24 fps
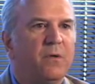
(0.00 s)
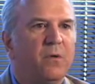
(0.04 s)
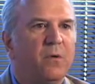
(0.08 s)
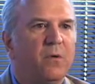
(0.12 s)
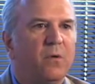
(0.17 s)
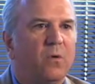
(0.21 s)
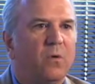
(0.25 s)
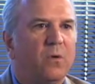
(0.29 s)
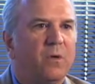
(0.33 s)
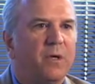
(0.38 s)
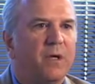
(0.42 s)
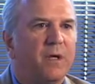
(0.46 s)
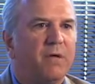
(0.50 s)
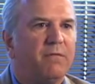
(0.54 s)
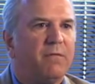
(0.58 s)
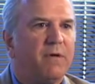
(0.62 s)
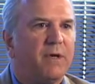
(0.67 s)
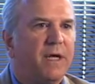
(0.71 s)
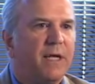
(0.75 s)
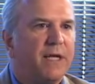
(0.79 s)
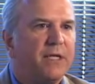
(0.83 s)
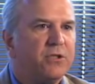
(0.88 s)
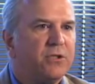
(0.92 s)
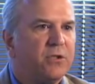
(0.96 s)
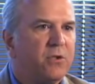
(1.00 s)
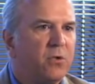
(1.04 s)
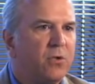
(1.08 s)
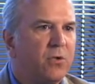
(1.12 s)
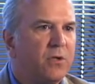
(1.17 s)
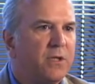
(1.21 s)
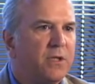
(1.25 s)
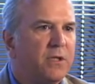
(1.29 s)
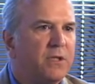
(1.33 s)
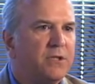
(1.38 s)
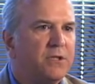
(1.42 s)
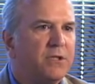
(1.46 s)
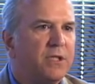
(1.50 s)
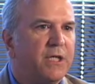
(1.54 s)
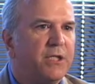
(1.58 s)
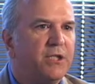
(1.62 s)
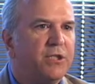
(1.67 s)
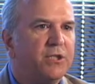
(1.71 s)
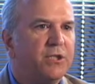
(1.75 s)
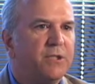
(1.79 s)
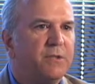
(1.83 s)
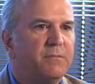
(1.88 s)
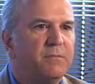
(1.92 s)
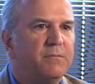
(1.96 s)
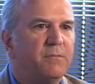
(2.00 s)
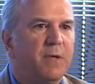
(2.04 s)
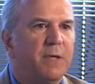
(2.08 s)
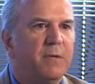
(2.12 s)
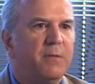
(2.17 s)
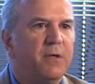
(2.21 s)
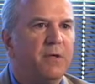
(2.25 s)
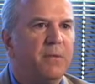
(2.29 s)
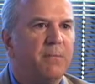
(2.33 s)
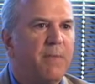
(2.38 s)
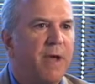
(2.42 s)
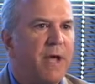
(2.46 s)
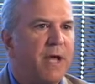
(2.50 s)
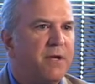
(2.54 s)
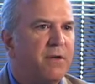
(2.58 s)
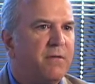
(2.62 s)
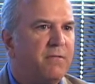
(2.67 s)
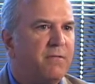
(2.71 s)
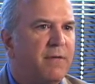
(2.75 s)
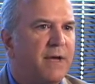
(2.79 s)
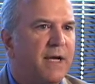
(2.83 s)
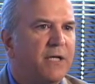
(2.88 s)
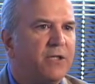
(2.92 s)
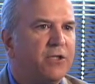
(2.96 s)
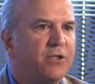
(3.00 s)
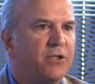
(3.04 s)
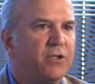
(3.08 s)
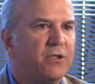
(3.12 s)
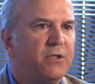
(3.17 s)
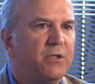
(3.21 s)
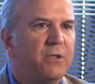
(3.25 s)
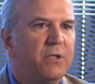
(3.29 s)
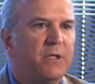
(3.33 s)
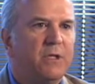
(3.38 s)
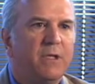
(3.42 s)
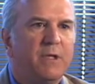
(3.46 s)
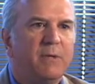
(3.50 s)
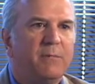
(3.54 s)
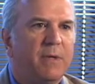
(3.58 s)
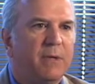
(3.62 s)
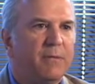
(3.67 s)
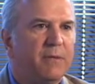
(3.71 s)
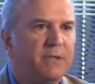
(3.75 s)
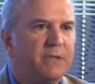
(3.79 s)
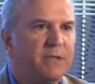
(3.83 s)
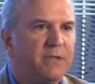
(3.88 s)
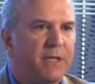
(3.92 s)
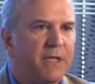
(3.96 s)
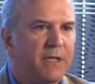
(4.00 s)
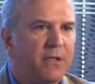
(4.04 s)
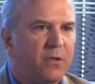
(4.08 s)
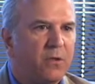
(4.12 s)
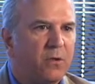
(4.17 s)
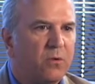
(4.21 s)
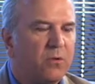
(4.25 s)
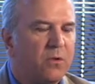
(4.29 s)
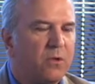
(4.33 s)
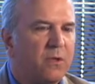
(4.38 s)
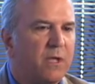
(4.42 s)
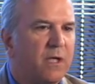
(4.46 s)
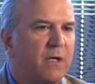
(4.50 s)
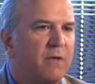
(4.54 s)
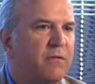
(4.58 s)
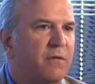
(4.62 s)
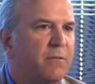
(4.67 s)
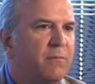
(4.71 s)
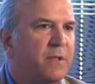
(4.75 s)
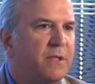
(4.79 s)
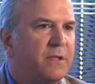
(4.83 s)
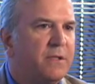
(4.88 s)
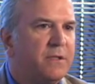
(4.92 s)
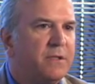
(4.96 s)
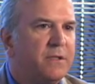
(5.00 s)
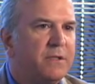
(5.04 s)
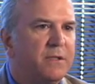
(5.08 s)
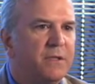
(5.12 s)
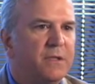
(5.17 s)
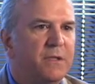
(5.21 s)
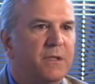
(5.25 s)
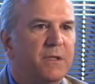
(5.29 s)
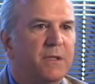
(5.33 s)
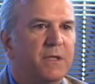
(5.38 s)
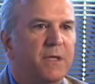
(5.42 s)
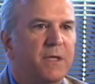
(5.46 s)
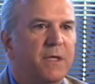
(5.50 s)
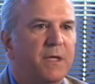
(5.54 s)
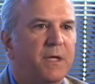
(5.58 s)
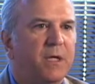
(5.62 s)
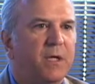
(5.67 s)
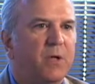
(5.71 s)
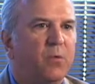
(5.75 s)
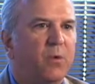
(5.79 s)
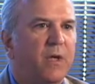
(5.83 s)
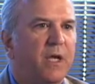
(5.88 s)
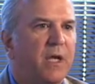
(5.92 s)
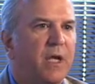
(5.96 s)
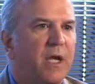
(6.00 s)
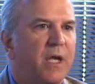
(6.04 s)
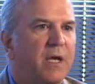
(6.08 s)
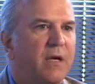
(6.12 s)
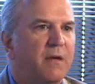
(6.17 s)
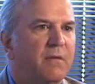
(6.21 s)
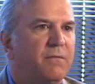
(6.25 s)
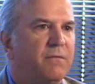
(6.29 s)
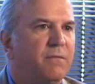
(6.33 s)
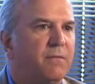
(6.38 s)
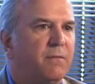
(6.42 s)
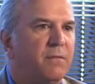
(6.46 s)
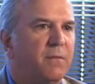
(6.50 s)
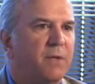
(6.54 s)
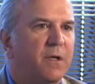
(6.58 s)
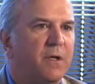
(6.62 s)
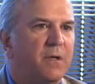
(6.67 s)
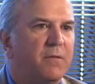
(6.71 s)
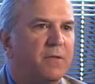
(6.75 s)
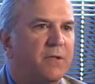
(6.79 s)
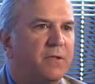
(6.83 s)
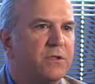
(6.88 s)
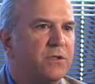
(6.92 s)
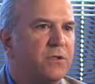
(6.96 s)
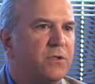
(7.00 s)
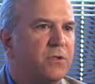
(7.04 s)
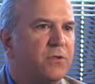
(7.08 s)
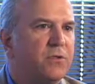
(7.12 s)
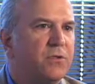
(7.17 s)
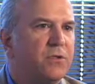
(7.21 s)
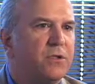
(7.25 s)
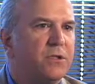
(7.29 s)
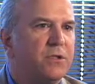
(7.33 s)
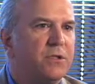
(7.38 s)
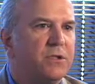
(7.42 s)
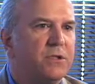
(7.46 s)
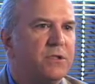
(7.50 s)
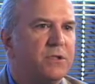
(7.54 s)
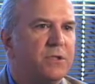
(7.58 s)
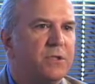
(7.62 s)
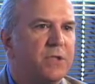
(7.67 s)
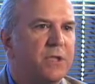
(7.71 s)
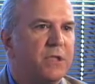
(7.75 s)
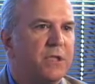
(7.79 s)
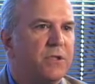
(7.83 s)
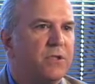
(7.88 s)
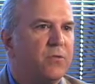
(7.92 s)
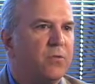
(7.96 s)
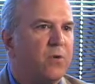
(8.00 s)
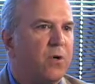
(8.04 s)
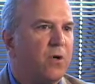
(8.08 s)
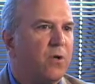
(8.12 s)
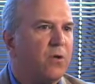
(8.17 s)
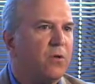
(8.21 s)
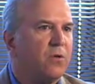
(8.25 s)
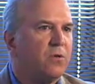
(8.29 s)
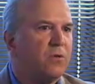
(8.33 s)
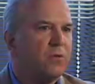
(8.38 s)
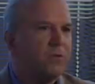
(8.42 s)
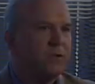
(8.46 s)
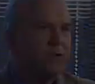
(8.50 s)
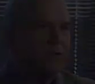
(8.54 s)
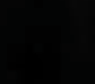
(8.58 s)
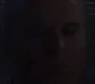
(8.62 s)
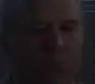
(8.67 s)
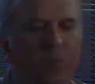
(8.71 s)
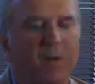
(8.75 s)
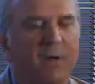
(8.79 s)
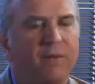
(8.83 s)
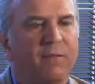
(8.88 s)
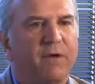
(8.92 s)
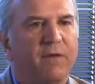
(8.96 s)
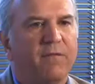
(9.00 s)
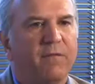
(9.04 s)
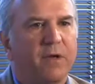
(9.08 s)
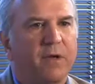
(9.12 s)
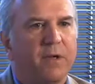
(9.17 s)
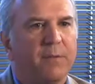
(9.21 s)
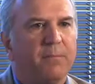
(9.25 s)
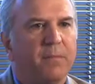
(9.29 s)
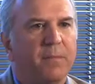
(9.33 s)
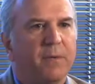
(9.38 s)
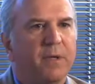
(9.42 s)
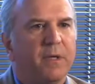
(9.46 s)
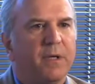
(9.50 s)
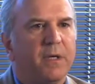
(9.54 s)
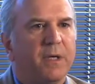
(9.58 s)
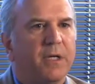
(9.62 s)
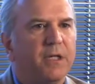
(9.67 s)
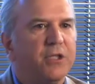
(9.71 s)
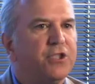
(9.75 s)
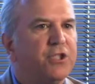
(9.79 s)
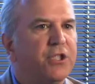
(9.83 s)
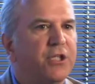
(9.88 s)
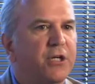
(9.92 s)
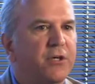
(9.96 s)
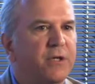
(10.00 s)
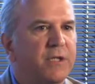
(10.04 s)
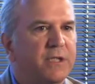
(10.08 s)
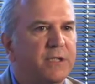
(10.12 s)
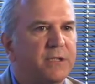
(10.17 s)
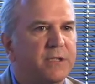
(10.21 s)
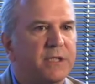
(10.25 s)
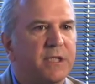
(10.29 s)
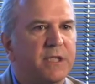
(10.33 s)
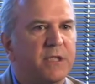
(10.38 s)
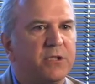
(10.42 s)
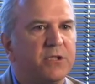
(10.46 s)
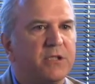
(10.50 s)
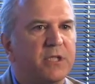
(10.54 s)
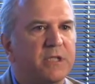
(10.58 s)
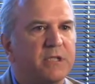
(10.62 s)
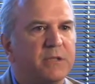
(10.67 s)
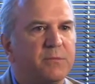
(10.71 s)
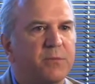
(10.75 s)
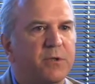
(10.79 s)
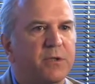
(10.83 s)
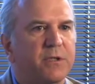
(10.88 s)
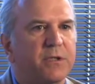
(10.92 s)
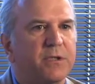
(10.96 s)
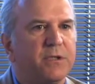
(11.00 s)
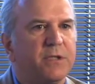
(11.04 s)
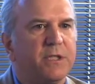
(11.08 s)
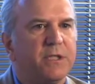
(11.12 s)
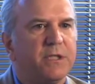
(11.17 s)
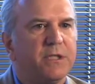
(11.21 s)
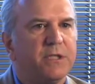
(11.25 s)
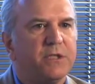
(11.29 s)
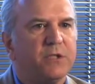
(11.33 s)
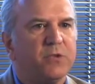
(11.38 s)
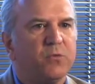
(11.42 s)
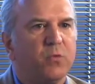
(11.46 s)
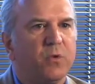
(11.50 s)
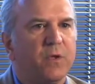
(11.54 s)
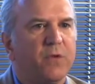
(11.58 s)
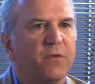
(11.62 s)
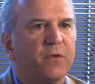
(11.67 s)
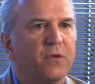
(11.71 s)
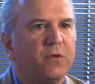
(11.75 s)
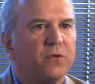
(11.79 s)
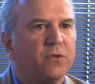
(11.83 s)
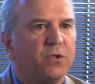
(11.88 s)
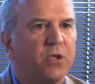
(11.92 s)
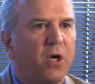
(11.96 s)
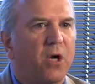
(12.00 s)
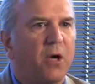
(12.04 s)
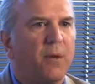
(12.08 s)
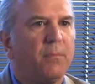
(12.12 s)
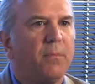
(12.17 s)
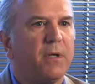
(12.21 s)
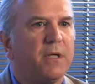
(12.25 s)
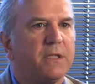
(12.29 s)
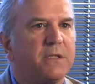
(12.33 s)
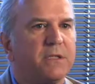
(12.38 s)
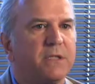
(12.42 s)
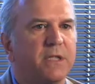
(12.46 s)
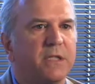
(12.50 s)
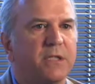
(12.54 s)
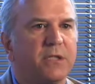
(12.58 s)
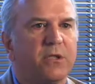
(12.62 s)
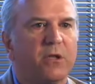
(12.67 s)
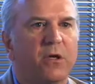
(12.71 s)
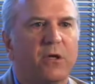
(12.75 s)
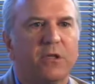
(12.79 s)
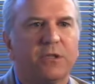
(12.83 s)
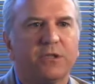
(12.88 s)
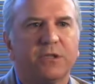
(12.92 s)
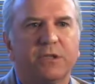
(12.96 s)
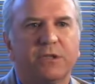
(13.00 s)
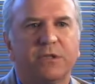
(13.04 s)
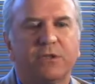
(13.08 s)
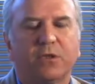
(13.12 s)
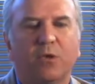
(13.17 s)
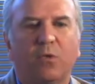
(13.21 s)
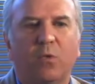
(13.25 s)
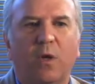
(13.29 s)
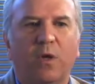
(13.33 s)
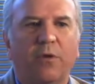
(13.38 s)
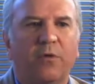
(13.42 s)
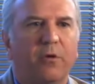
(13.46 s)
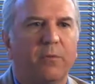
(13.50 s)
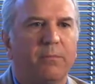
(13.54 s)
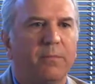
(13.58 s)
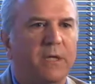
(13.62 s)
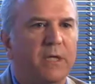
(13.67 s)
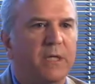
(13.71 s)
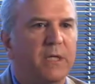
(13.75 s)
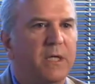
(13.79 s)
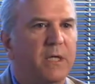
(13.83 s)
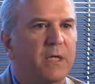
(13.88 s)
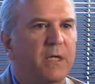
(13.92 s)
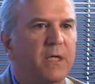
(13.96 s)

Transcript: or a financial organization, maybe a manufacturer, maybe state and local government, uh, we have delivered solutions uh, to all those. We have developed engineering and sales expertise with those complex technologies. So whether it be